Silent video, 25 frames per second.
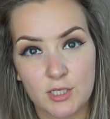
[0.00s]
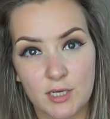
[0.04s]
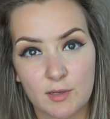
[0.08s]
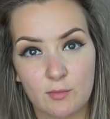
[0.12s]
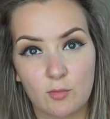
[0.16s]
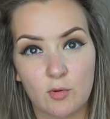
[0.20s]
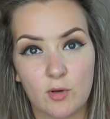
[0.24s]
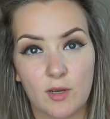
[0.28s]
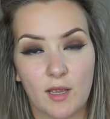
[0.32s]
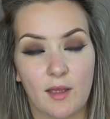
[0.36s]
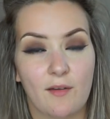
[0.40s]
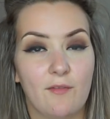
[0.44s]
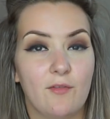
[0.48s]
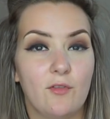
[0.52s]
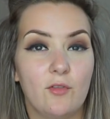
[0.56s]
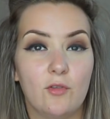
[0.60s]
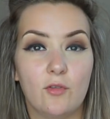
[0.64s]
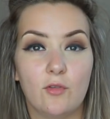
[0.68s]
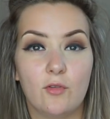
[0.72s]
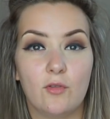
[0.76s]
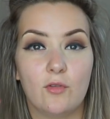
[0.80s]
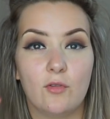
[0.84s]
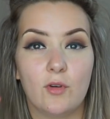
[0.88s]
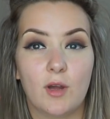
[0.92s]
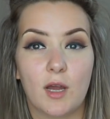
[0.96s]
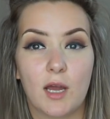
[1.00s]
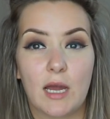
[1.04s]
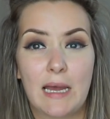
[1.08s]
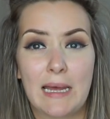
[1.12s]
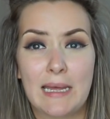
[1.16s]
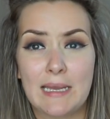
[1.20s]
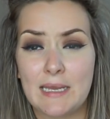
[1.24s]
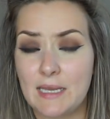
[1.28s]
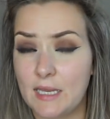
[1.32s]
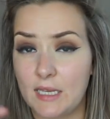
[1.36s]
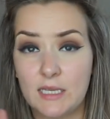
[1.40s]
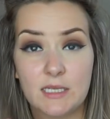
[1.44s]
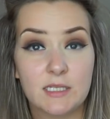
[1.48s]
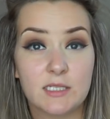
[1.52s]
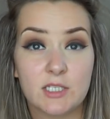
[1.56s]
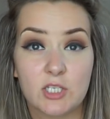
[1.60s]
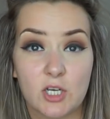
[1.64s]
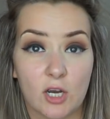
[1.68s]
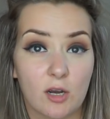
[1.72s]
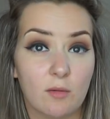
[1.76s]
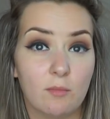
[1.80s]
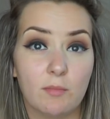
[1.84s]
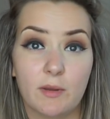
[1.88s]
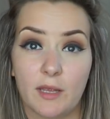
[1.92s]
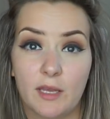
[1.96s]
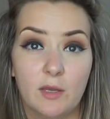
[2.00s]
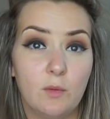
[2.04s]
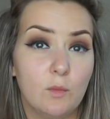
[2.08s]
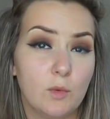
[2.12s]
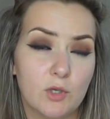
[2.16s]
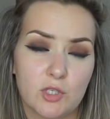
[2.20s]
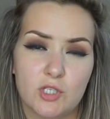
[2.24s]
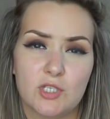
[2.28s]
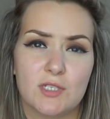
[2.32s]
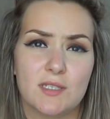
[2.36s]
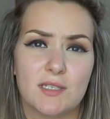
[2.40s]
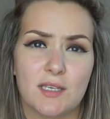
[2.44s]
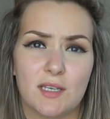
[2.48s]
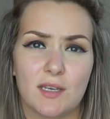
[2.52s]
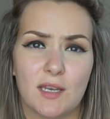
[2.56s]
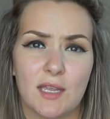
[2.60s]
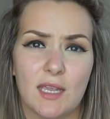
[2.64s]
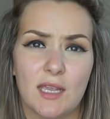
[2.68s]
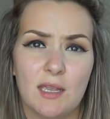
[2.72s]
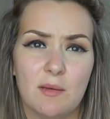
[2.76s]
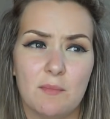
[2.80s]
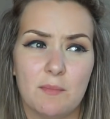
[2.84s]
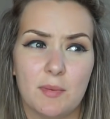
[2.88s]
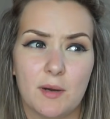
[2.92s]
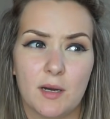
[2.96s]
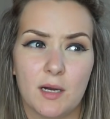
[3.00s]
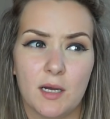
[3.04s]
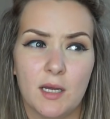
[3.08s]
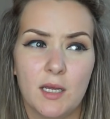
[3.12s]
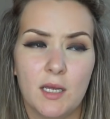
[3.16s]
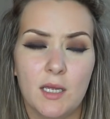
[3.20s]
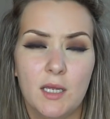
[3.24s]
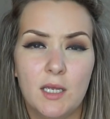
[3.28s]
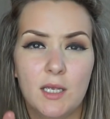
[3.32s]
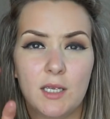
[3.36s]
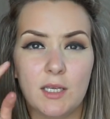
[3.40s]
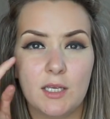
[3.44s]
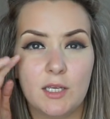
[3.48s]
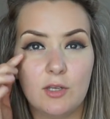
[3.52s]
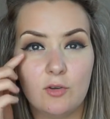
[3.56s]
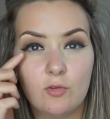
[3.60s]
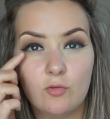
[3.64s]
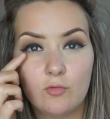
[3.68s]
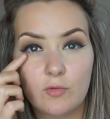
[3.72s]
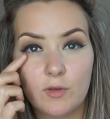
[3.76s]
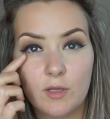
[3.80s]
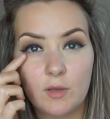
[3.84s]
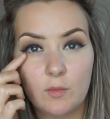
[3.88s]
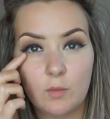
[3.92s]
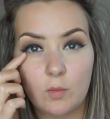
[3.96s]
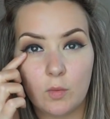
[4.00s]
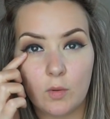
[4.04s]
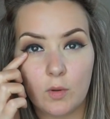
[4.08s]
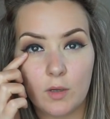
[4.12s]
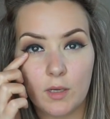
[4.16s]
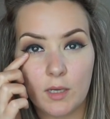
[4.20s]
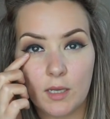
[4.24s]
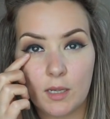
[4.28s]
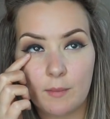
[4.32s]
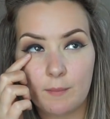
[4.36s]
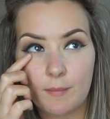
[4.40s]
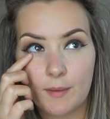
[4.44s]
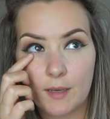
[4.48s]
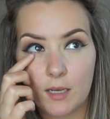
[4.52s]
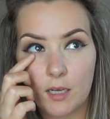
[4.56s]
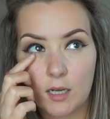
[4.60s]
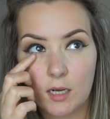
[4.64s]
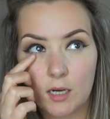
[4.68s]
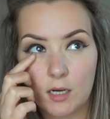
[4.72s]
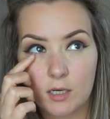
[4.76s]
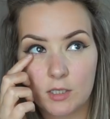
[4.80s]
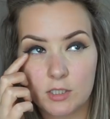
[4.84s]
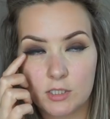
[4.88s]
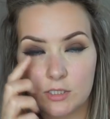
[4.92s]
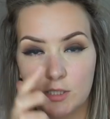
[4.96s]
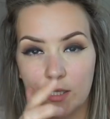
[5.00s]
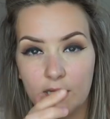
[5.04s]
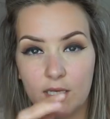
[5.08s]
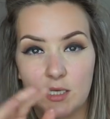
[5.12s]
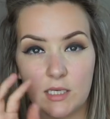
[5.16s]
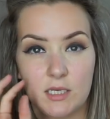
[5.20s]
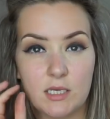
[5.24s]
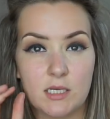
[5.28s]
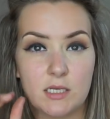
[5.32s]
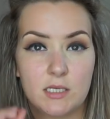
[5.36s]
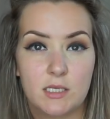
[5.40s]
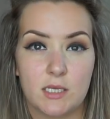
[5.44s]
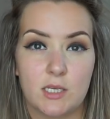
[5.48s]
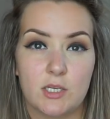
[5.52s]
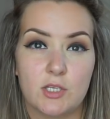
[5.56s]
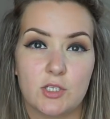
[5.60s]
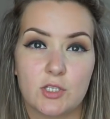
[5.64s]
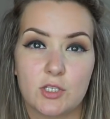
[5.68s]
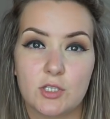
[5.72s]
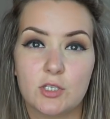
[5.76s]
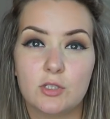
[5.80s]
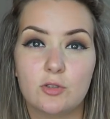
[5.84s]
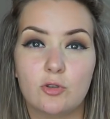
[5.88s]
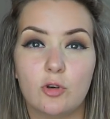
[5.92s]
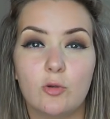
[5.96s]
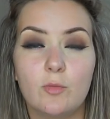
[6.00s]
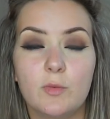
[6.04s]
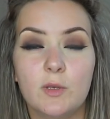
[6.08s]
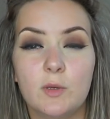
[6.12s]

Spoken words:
It will give you a nice sharp line, which is great, but you don't really want a big harsh line here and then just stop.